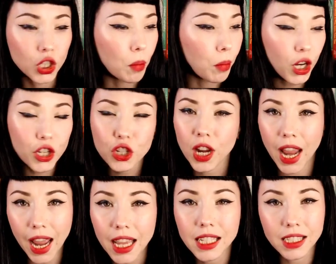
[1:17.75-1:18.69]
to put your
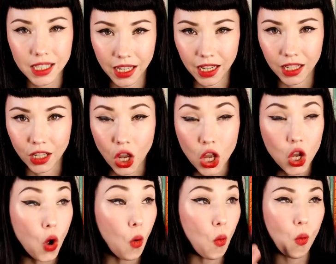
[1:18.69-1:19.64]
hands in,
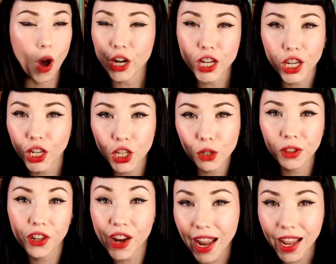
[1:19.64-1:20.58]
what are you going to do
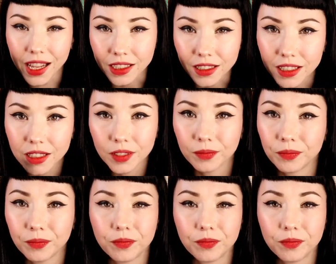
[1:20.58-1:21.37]
with your hands?"